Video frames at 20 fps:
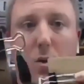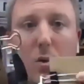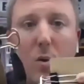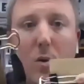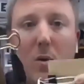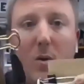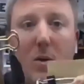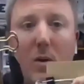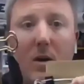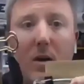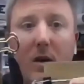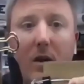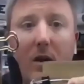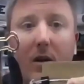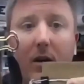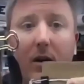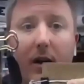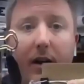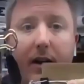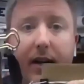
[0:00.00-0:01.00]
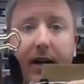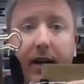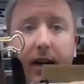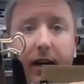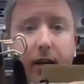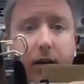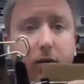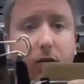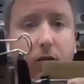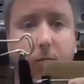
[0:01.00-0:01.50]
or a
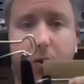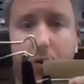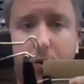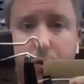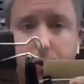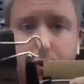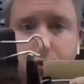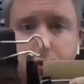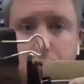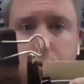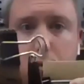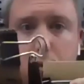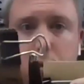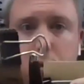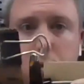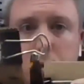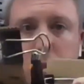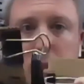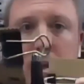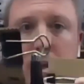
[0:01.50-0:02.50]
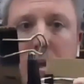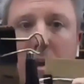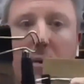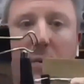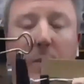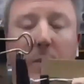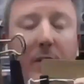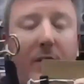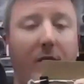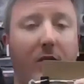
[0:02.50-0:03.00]
key on a remote control.
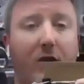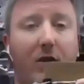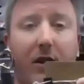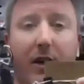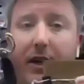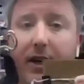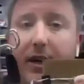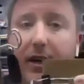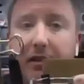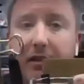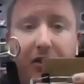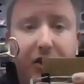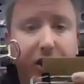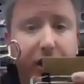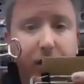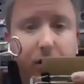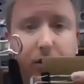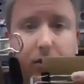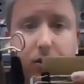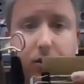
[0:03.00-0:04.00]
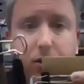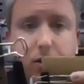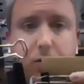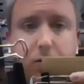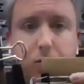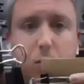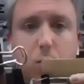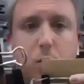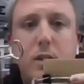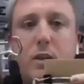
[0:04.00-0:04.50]
When you're trying to get to channel
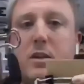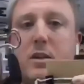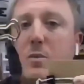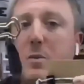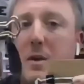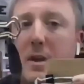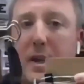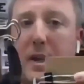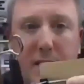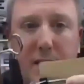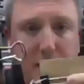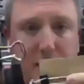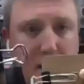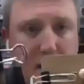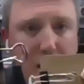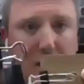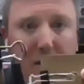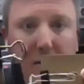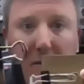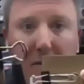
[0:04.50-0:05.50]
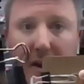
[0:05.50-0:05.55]
34, you just want to hit that